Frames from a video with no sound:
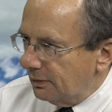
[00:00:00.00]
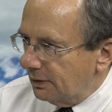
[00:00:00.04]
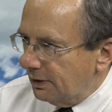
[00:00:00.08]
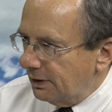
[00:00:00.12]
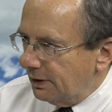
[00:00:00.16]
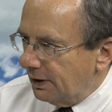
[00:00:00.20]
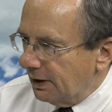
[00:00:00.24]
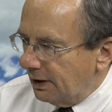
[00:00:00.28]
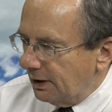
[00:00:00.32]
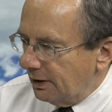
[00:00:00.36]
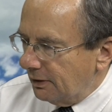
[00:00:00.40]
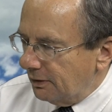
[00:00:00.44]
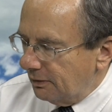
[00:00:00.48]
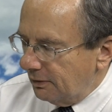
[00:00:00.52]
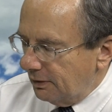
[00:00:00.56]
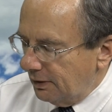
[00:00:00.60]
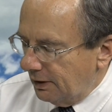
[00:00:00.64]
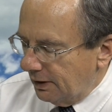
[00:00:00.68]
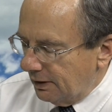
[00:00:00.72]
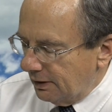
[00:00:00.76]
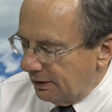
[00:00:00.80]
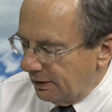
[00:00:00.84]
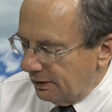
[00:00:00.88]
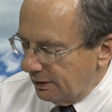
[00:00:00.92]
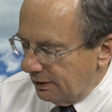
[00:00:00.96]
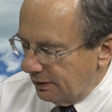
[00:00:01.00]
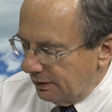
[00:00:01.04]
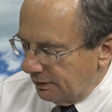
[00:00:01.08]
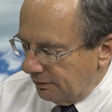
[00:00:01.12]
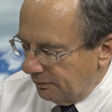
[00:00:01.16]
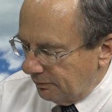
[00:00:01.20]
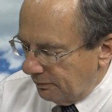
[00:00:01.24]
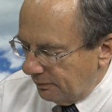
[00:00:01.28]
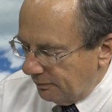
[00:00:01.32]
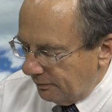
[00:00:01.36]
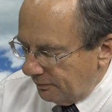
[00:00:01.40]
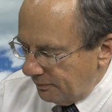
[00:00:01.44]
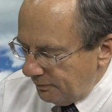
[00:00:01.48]
Night, and
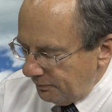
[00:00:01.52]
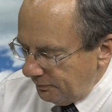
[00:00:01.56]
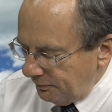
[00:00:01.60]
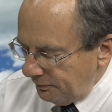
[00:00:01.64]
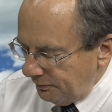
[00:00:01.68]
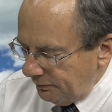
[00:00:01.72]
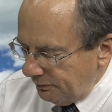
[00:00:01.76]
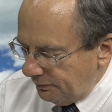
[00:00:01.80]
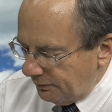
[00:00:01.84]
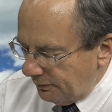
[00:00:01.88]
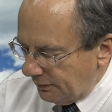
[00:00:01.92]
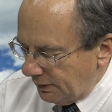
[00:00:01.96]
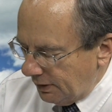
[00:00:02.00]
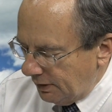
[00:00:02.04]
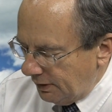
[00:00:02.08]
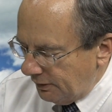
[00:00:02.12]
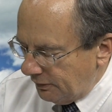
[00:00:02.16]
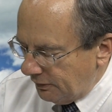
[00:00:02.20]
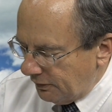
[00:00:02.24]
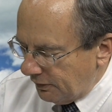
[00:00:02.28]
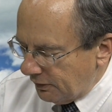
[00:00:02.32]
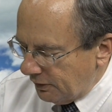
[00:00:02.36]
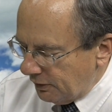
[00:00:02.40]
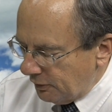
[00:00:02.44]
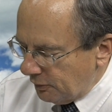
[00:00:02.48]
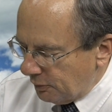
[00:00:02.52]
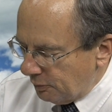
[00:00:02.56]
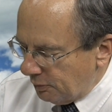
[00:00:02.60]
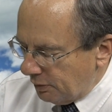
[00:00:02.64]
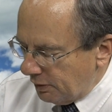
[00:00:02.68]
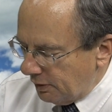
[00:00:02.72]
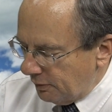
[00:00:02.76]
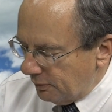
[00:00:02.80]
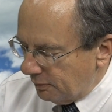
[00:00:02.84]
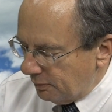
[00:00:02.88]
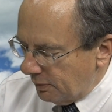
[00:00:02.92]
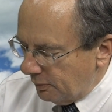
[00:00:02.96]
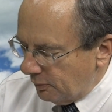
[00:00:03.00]
he said he would
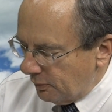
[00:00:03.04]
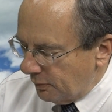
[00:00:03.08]
be